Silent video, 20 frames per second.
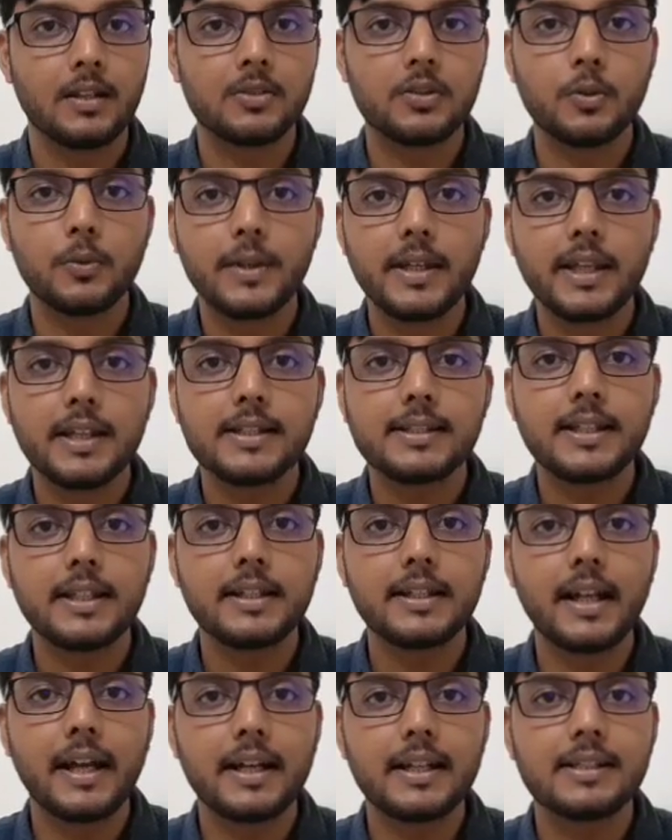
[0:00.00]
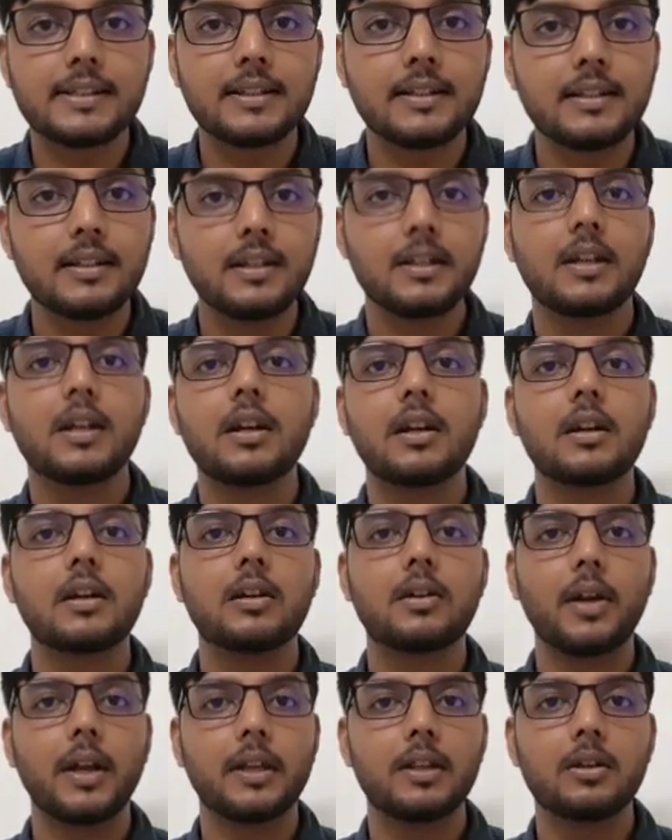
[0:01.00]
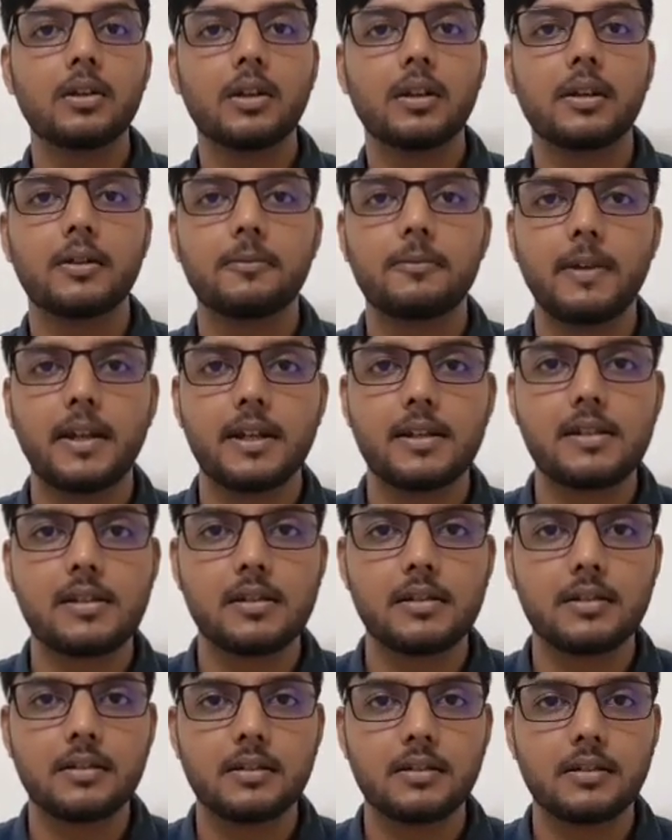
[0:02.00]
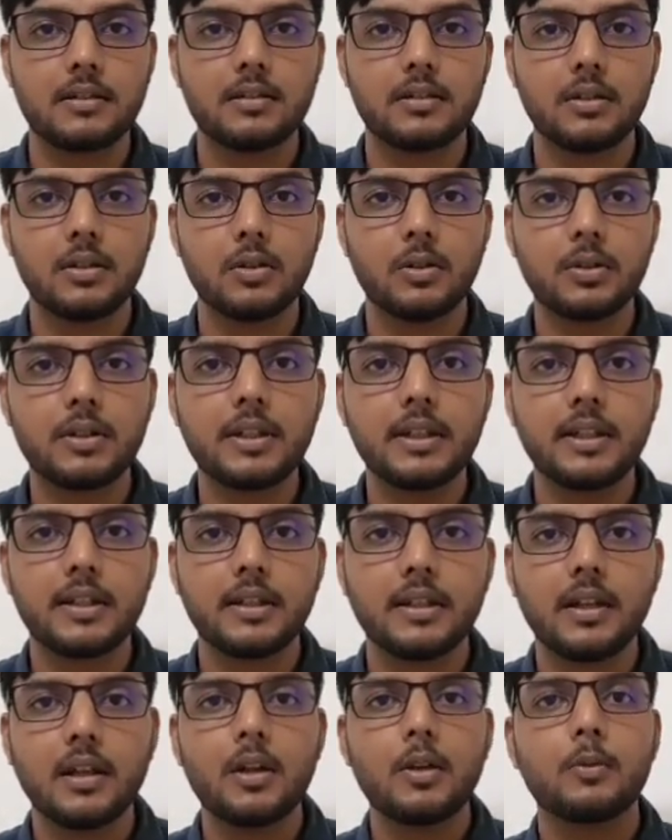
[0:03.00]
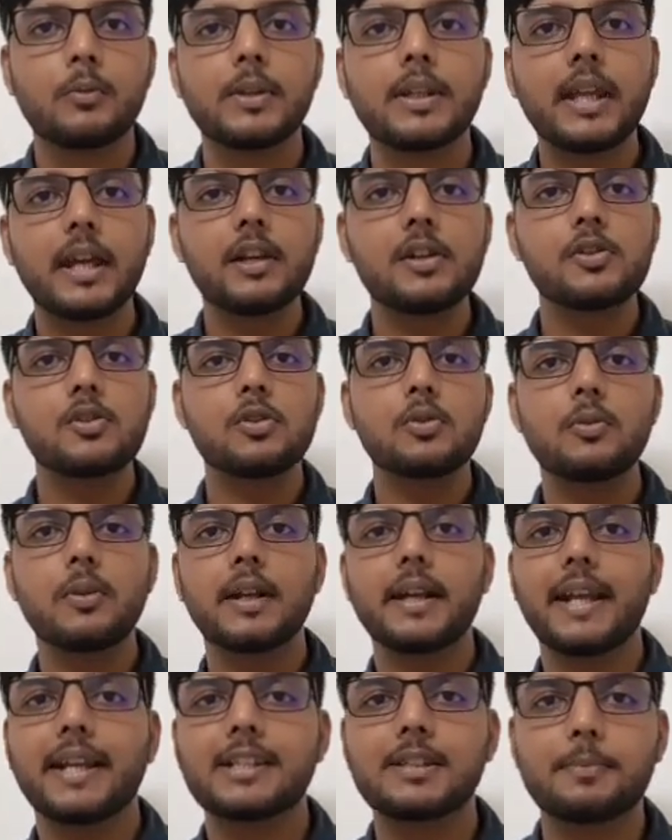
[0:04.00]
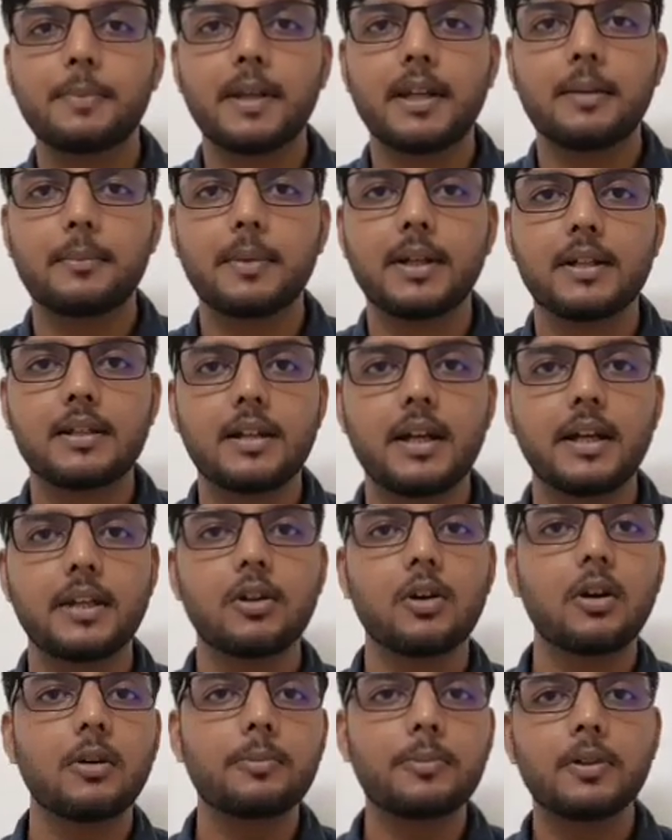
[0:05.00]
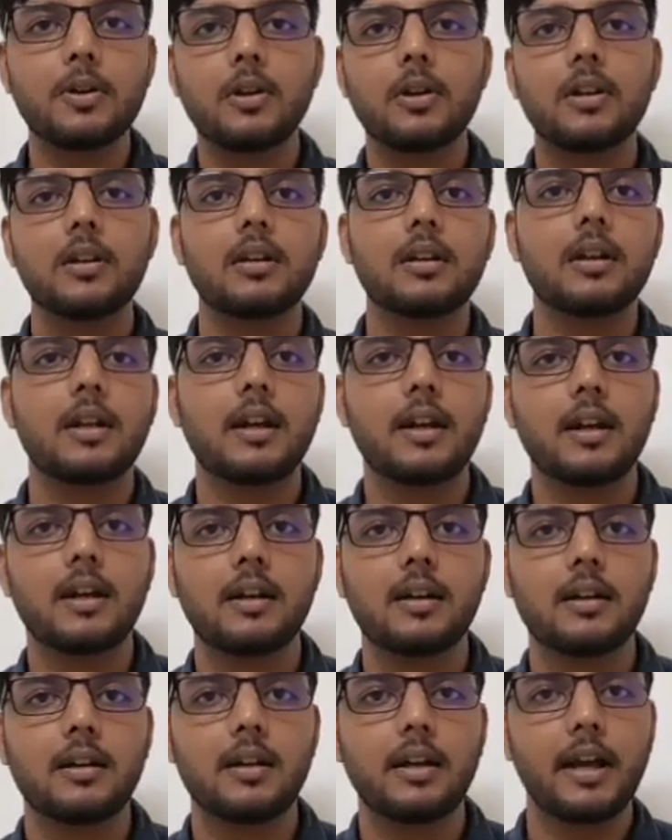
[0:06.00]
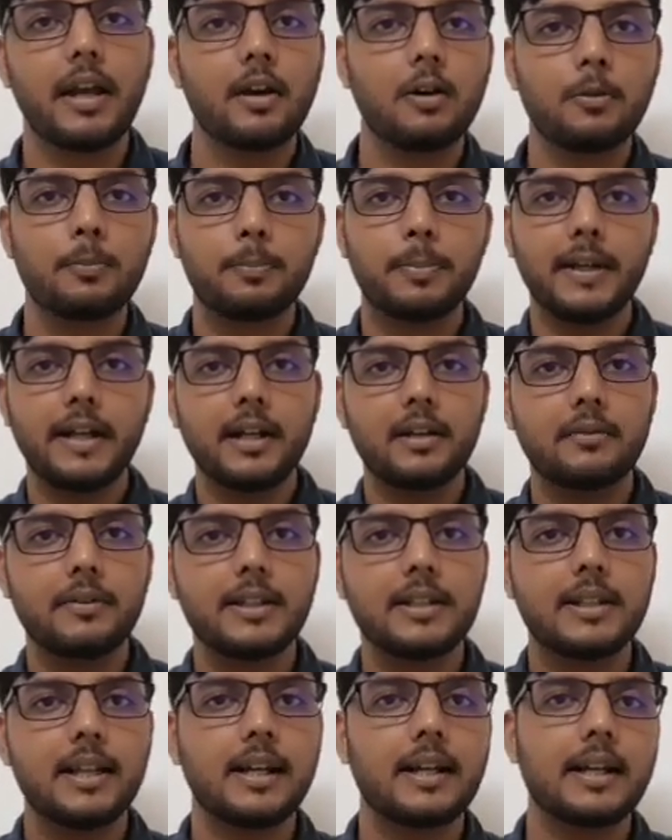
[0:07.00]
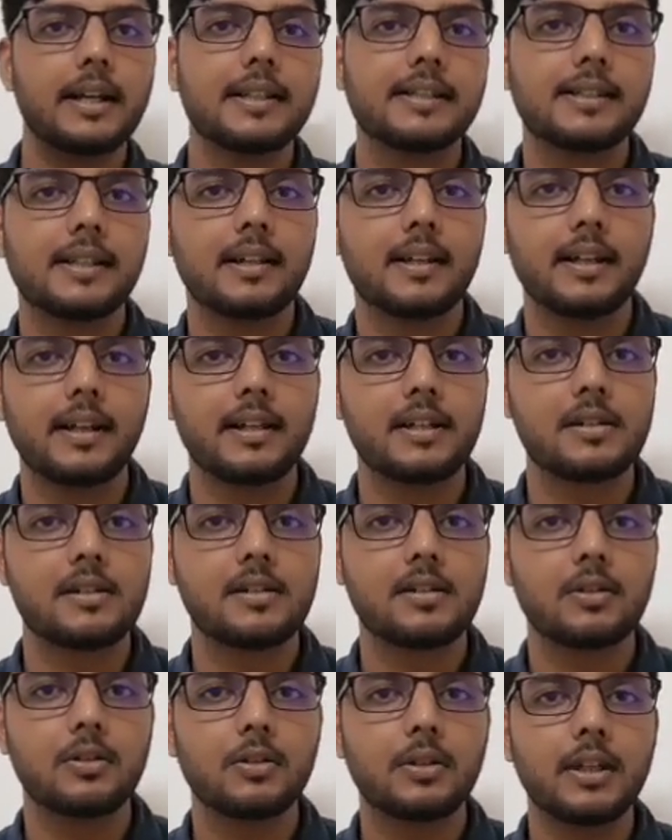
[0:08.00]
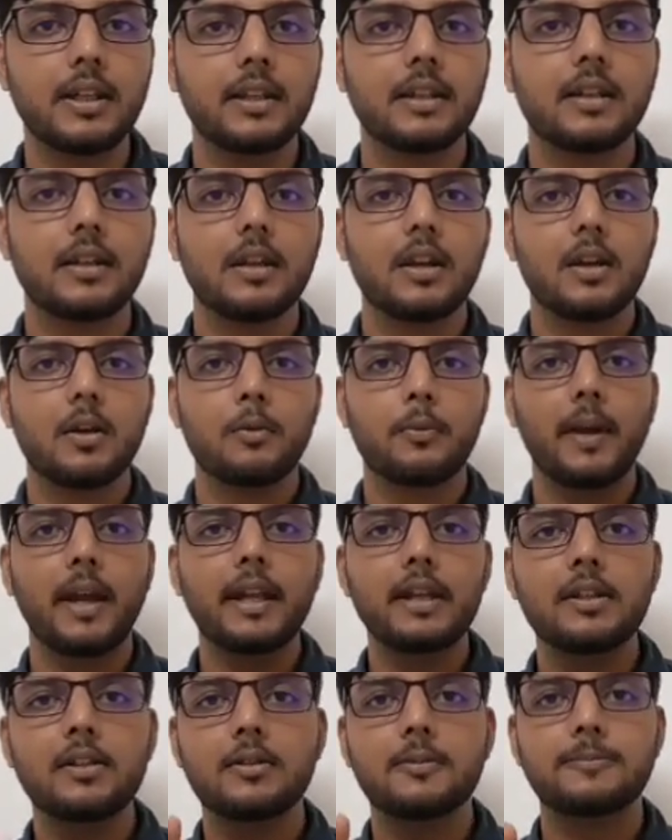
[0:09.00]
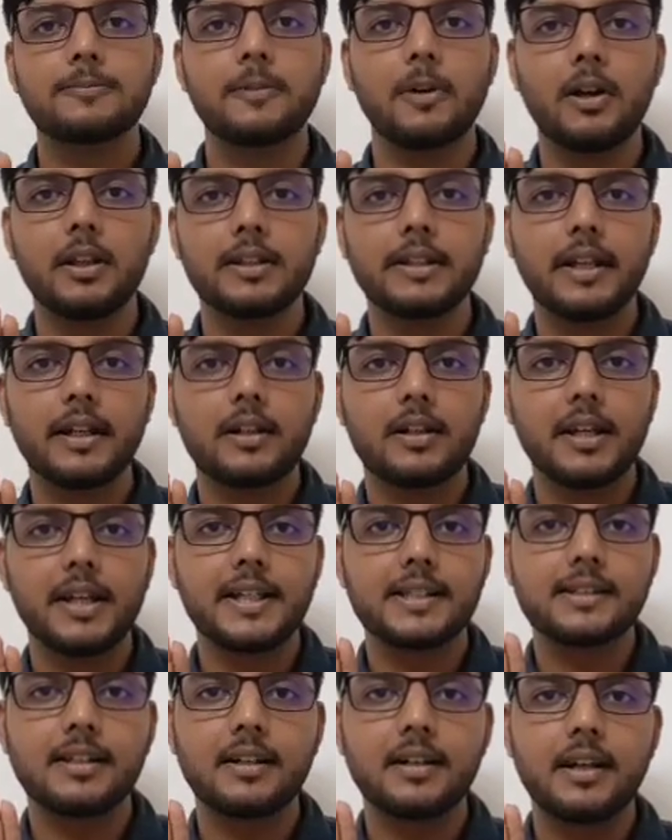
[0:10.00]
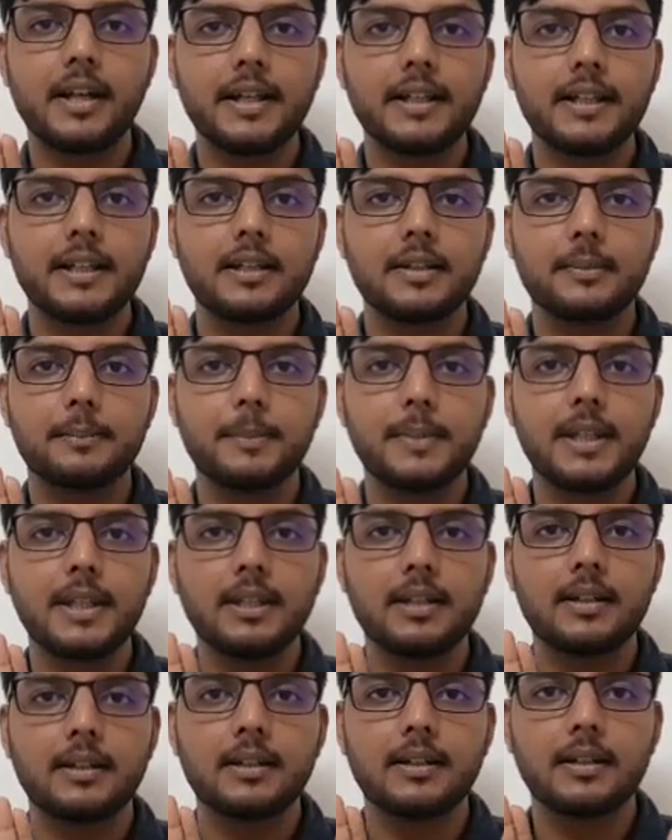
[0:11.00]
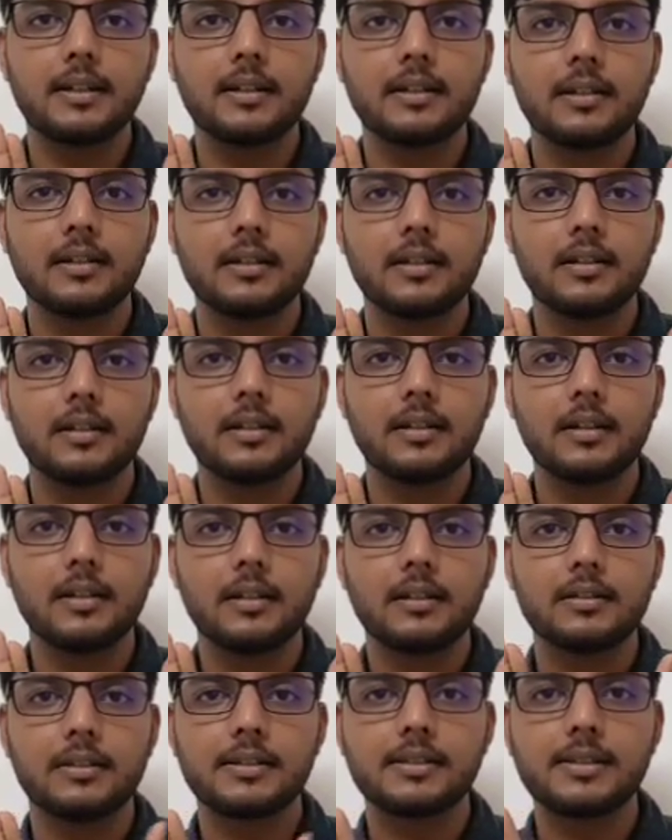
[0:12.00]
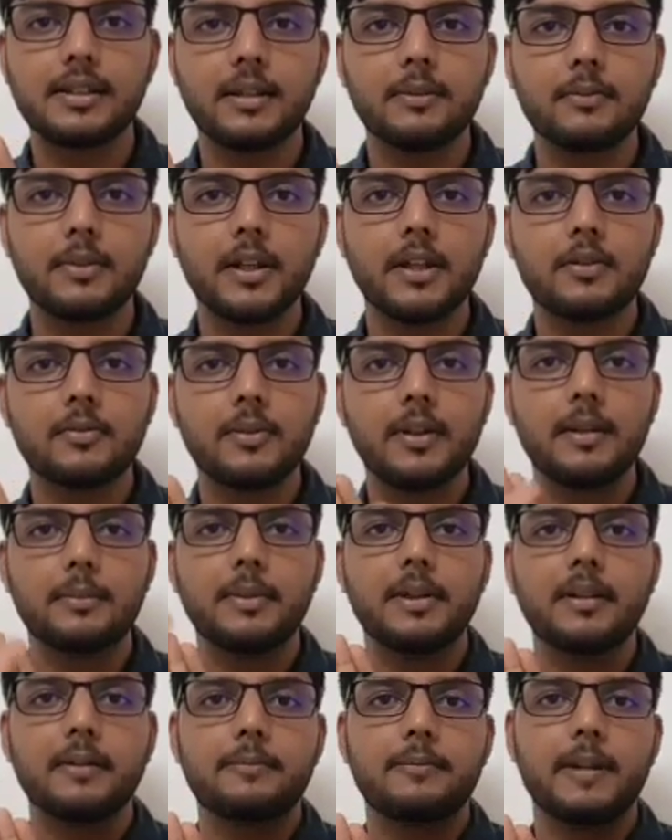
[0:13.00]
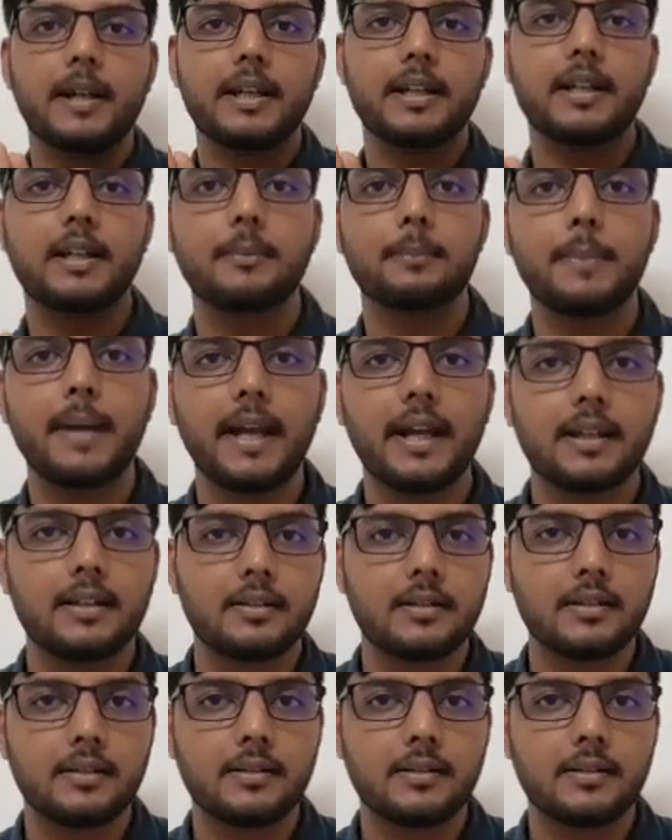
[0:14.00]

So we can say that is a regular reflection. Okay, we can do one experiment. I hope you all have played with that laser light. Okay, when you fall that laser light in a mirror, the same way it will be reflecting back.